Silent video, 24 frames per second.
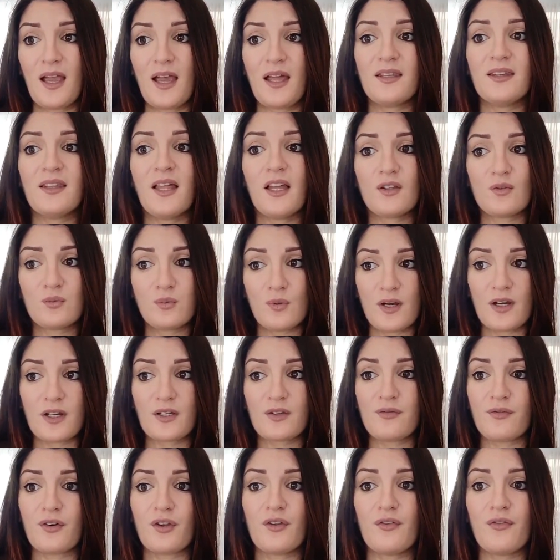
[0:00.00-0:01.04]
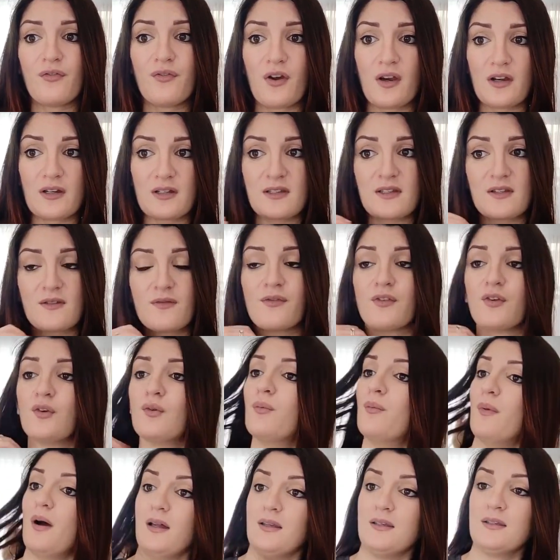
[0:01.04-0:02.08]
And that worked for the first few
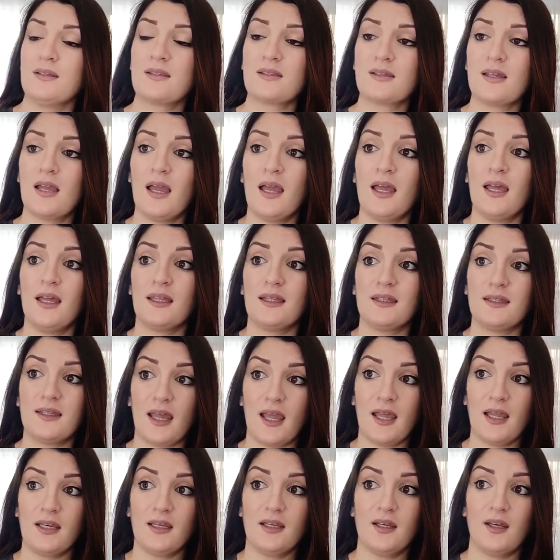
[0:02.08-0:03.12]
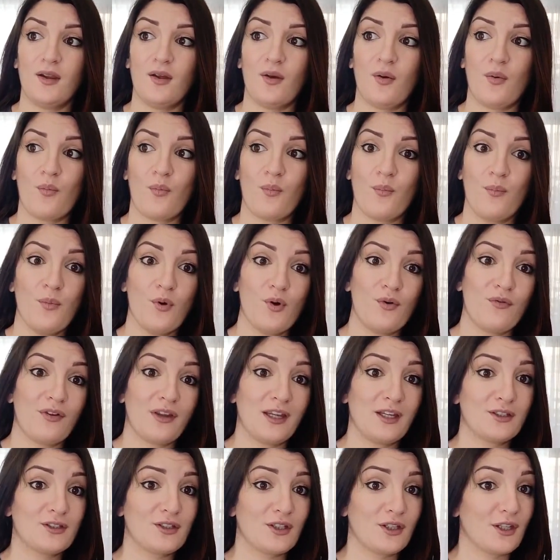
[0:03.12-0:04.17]
months. Then,
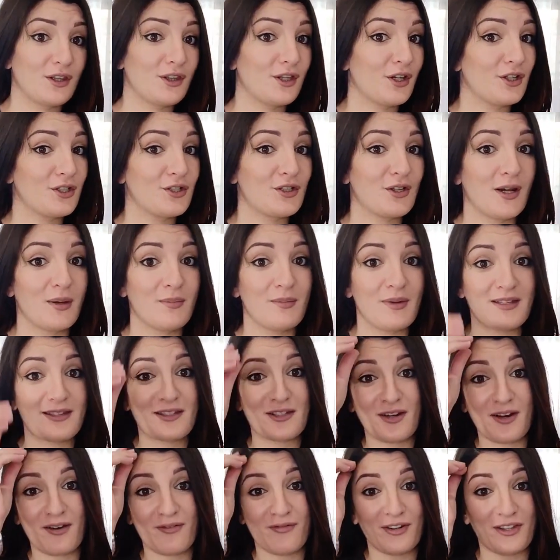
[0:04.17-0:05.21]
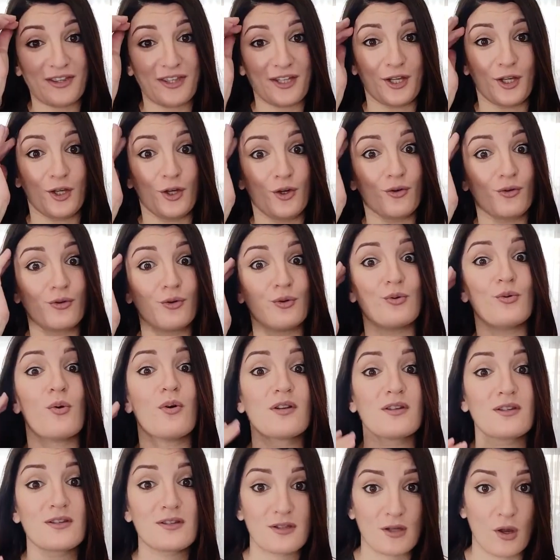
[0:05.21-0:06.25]
moving into the 3rd trimester, everything
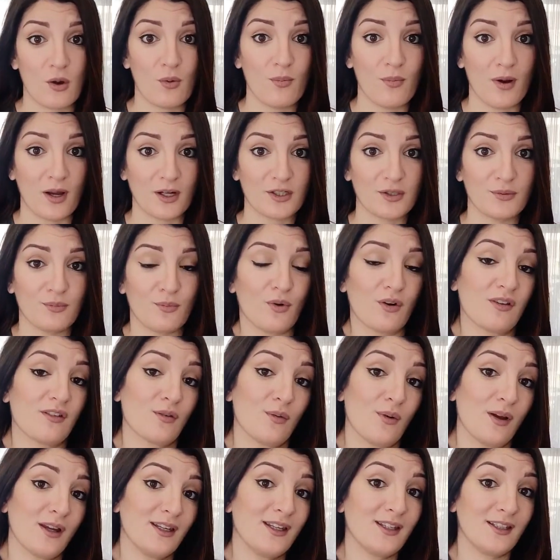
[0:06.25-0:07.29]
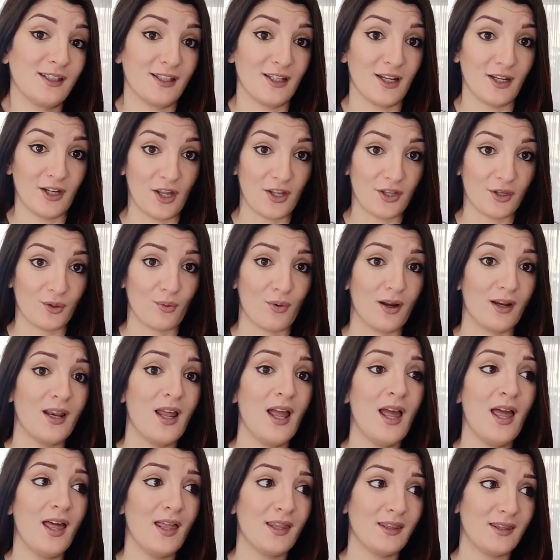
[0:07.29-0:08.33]
grew so much more, so I needed another one.
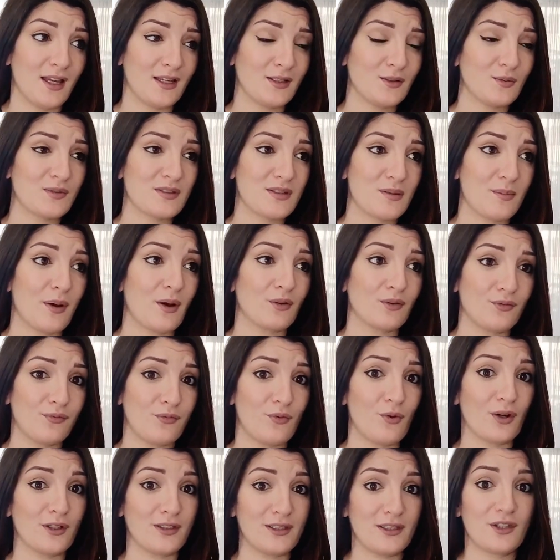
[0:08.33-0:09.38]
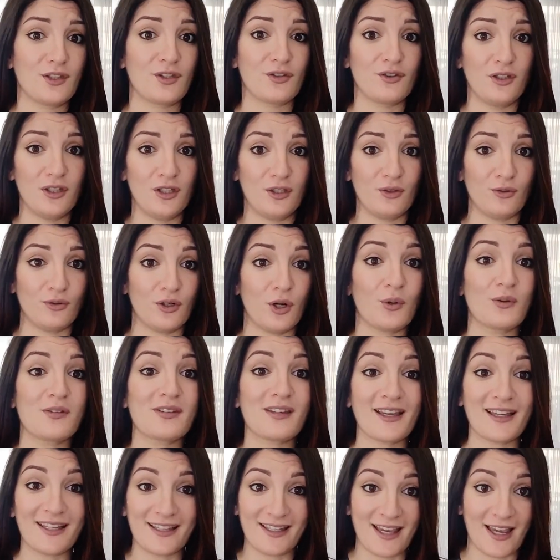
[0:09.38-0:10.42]
That was about
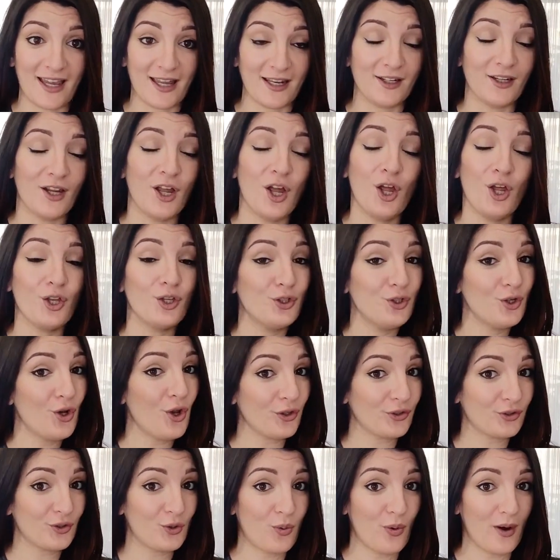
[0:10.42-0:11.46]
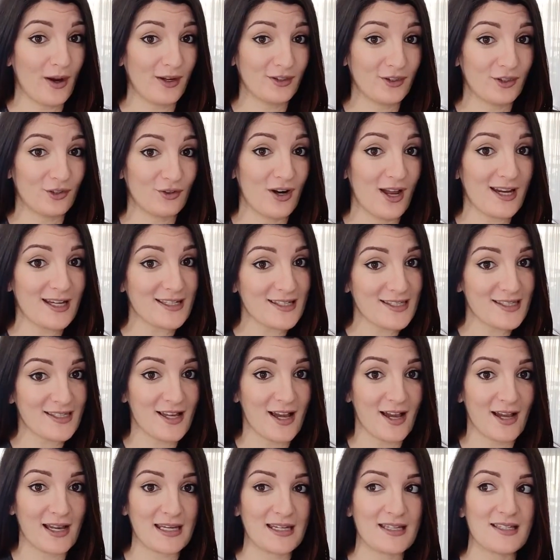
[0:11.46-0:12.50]
€43. Again, not quite the right
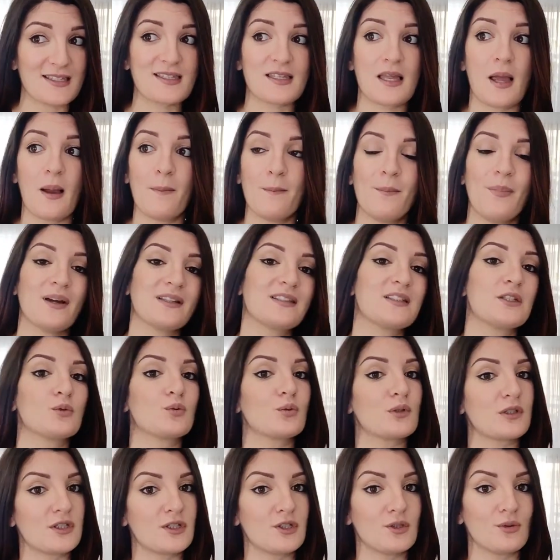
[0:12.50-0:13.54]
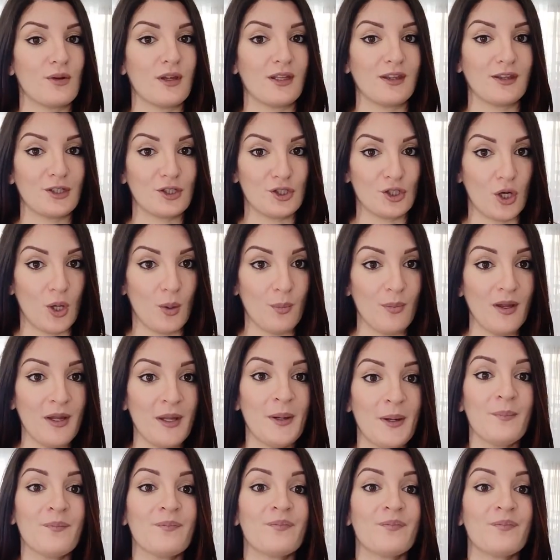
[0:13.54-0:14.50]
size, but it was doing the job.